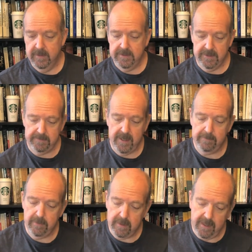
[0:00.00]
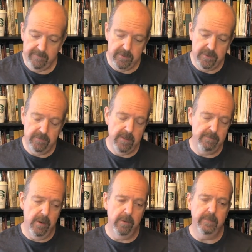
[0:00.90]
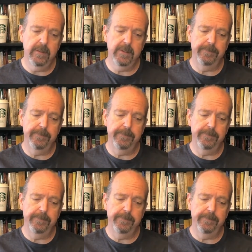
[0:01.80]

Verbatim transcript: September 11th street poems.